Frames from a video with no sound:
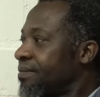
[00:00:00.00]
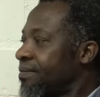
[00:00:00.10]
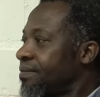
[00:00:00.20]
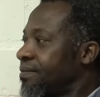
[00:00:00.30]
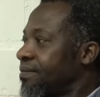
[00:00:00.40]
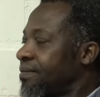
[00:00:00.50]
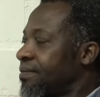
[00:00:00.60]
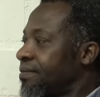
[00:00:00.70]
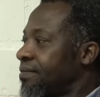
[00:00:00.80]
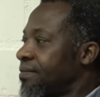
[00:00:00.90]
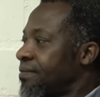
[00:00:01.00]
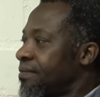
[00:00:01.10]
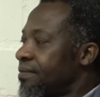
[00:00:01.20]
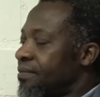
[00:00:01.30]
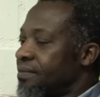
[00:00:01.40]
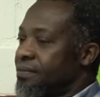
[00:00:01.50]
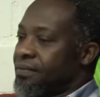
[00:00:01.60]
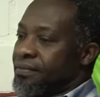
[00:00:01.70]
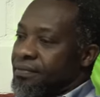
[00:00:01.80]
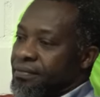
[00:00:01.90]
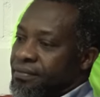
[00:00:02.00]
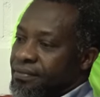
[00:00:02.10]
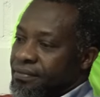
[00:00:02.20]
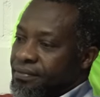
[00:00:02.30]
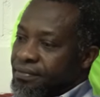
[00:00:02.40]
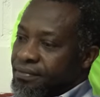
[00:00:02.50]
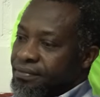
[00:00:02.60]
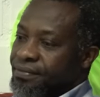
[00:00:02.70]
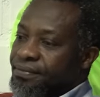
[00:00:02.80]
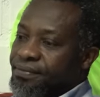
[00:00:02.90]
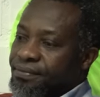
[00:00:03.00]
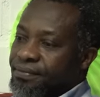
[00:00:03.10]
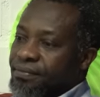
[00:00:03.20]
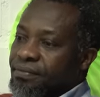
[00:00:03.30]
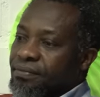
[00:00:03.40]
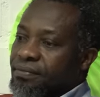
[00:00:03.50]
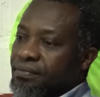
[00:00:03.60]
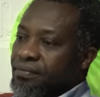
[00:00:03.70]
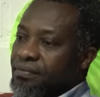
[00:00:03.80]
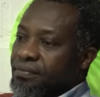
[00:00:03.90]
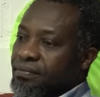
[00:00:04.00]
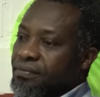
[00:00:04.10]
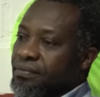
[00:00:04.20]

This person isn't speaking.